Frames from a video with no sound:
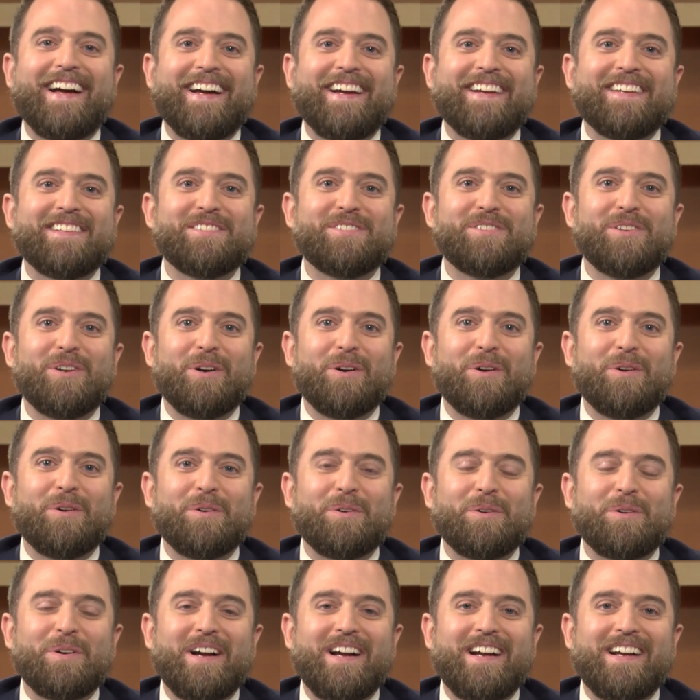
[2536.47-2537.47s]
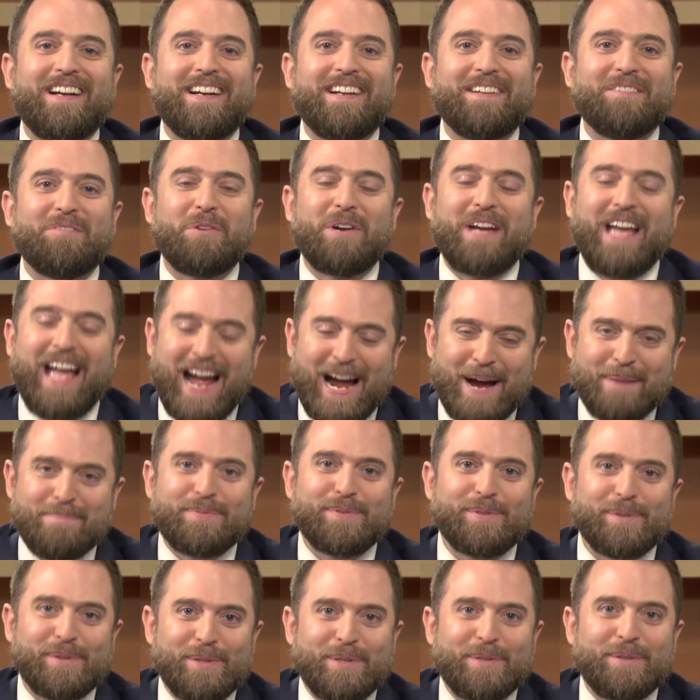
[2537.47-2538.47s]
So we
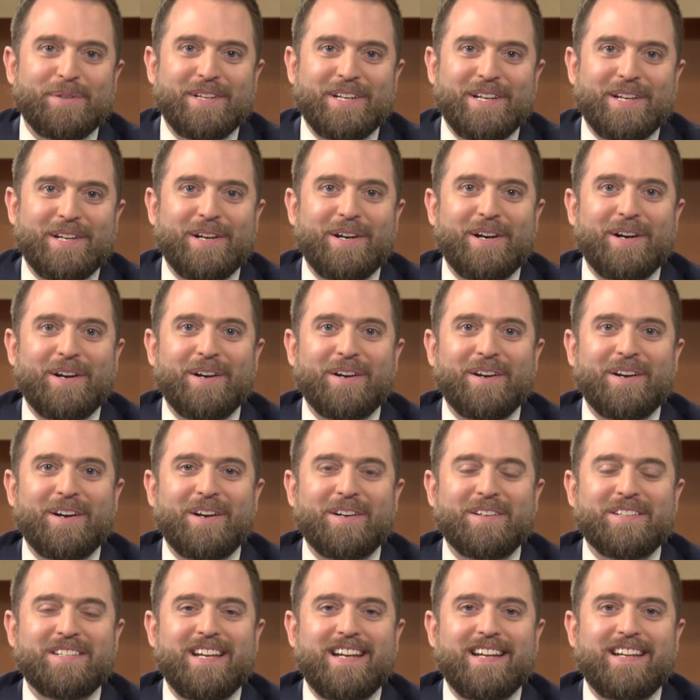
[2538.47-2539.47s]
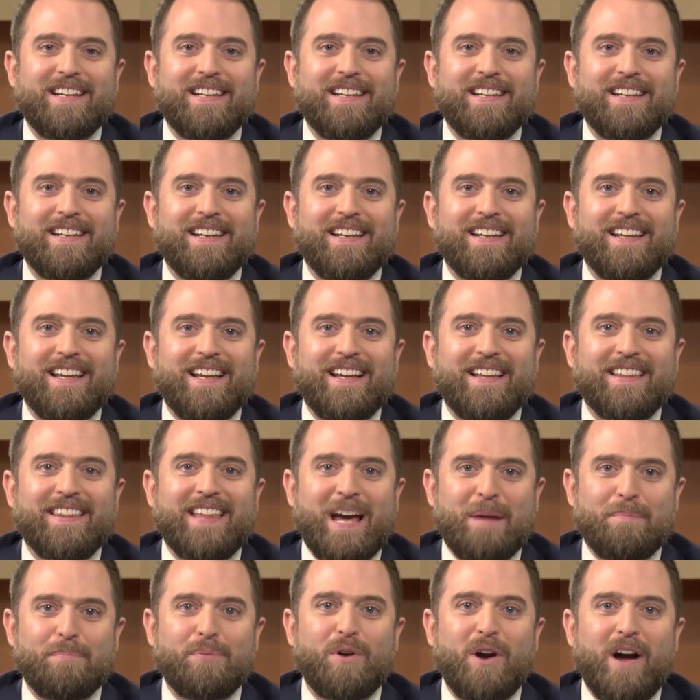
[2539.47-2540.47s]
absolutely are taking
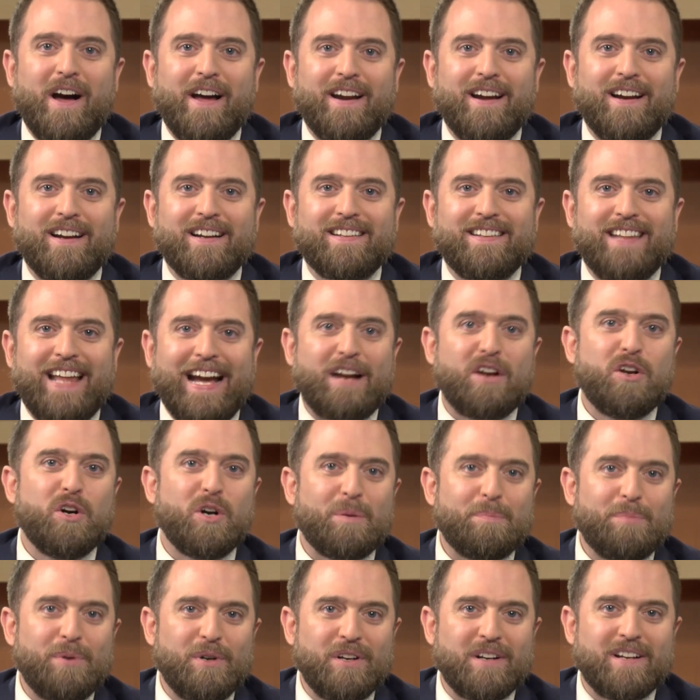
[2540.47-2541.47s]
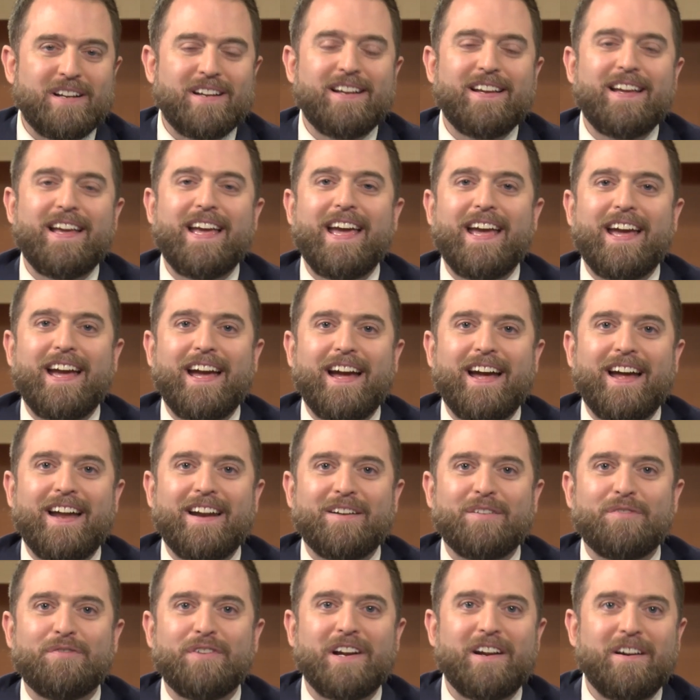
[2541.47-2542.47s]
that product, that cookbook,
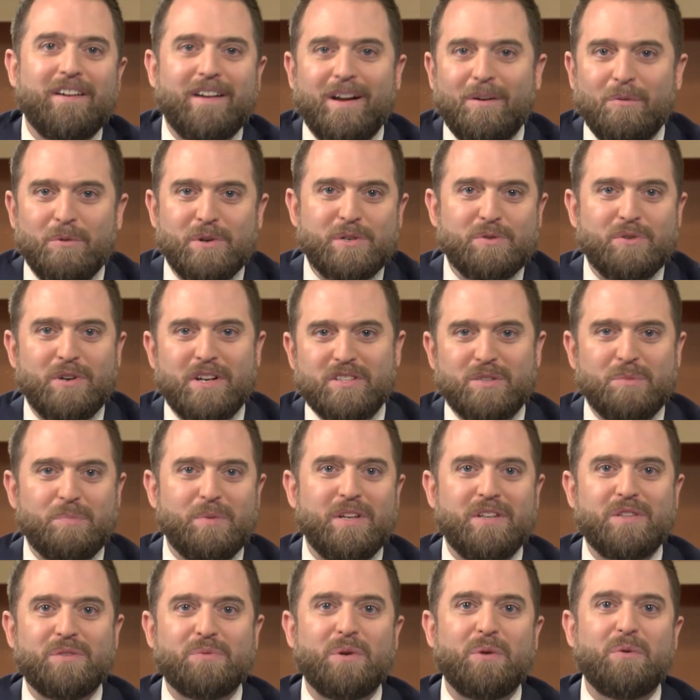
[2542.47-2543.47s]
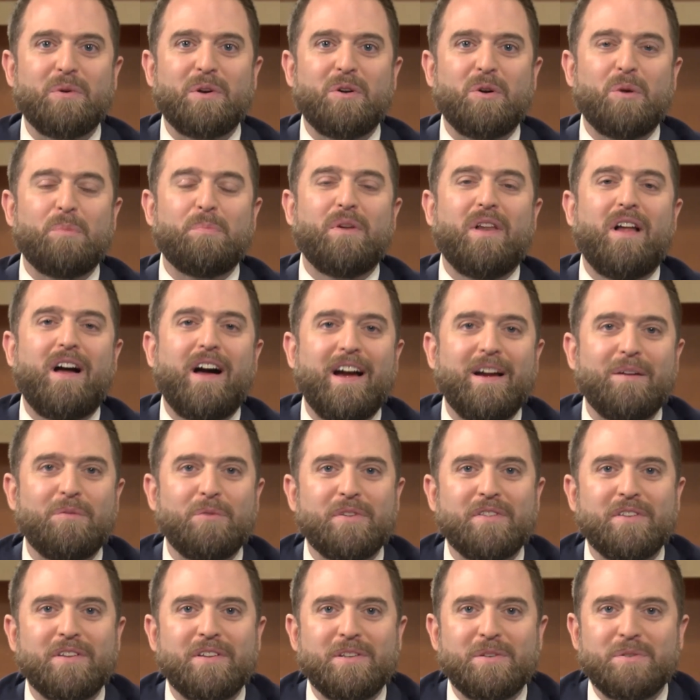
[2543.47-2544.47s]
and figuring out which recipes we want to apply
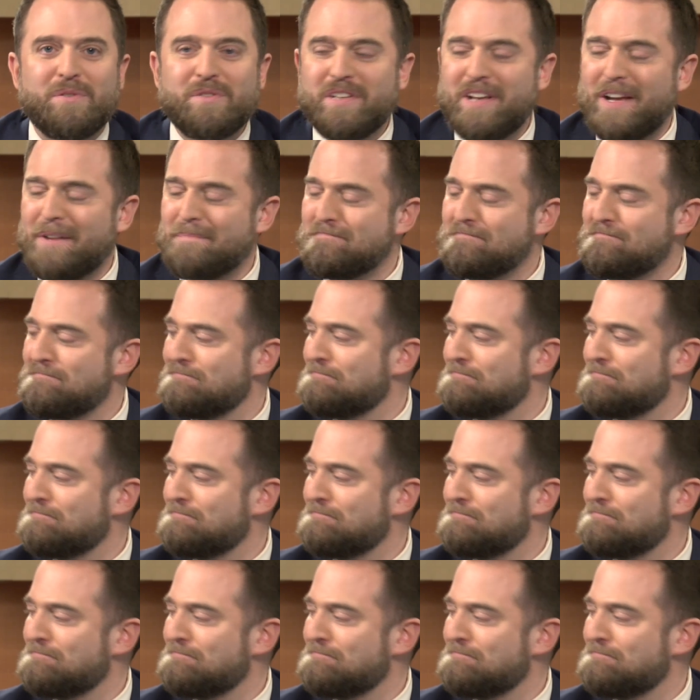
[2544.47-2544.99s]
within UCM.